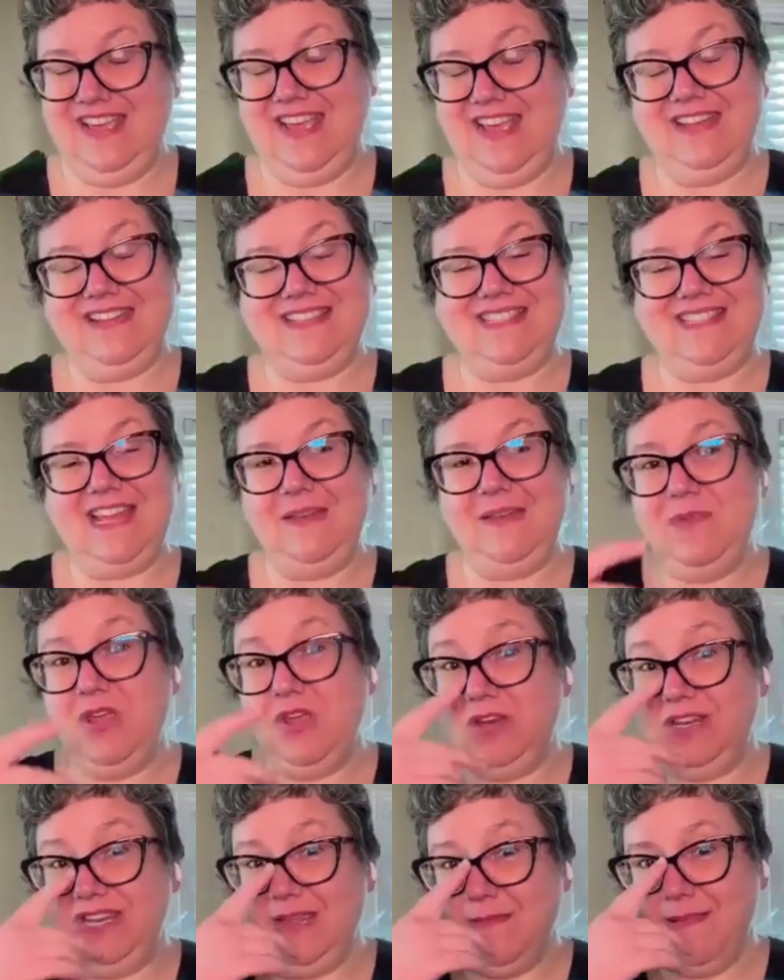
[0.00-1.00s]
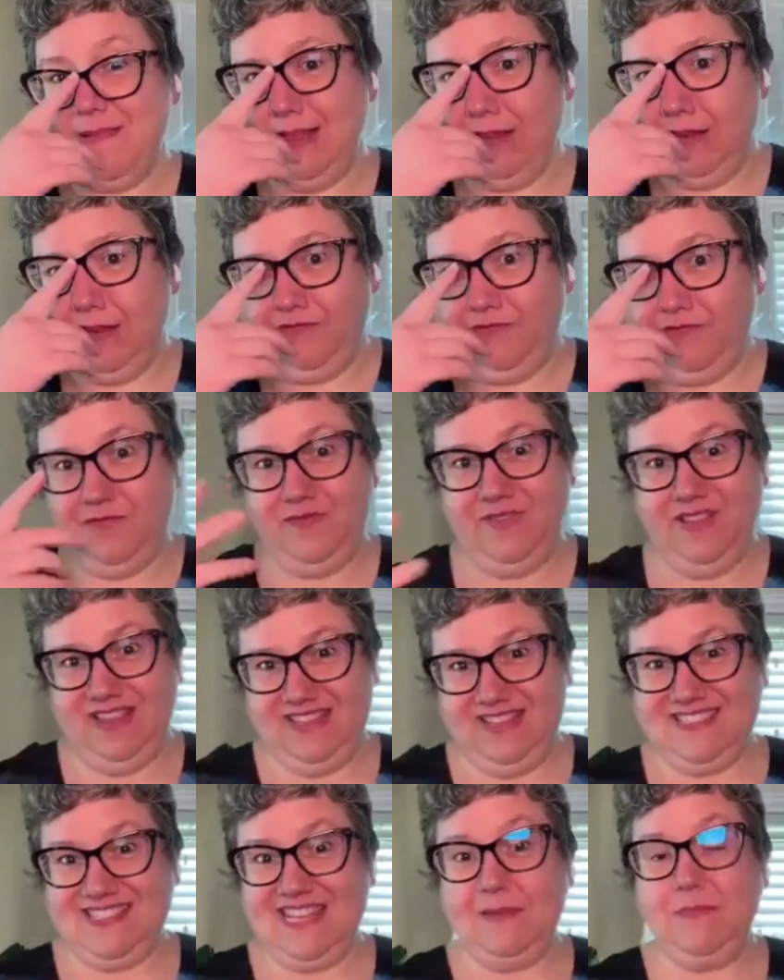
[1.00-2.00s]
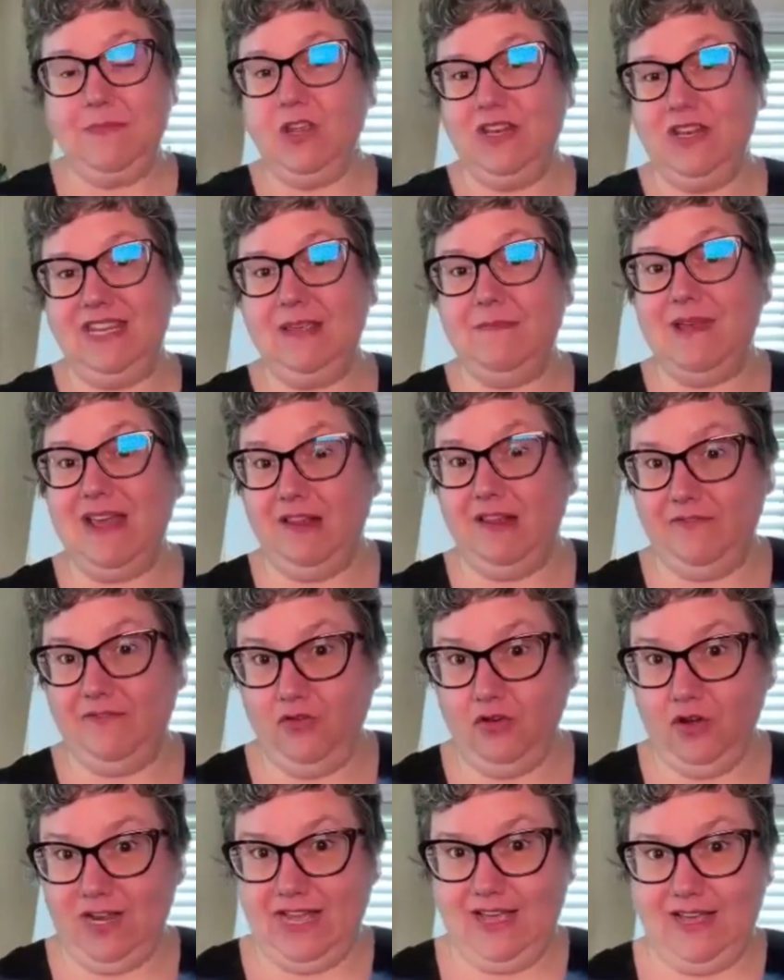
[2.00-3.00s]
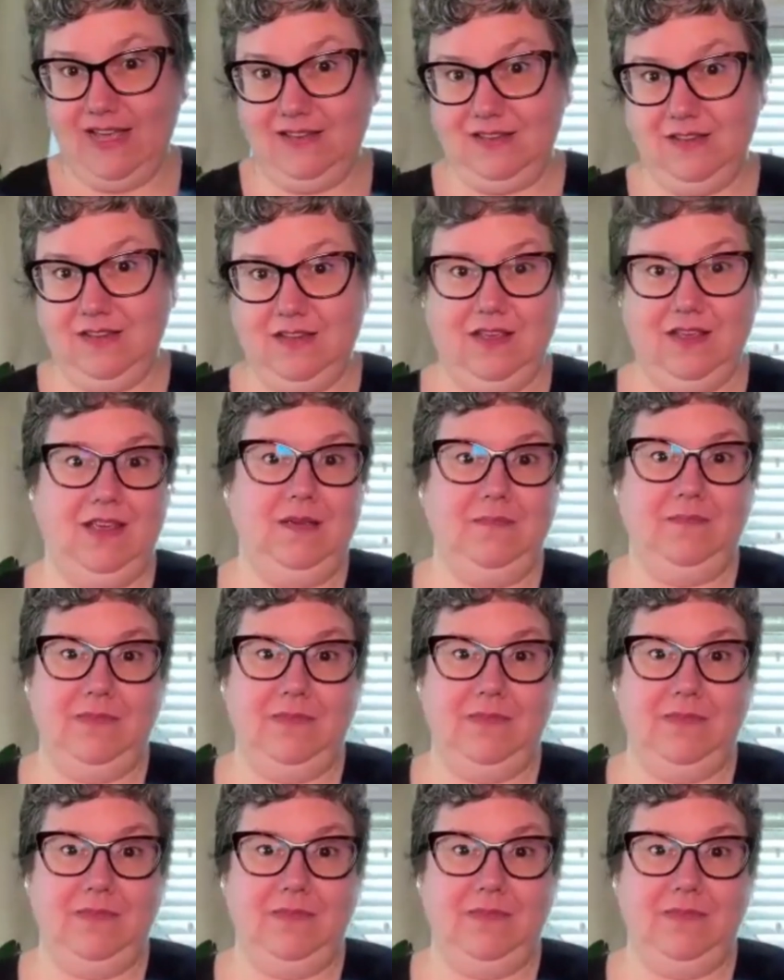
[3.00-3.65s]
Yeah, and send me an email. Send me an email for that.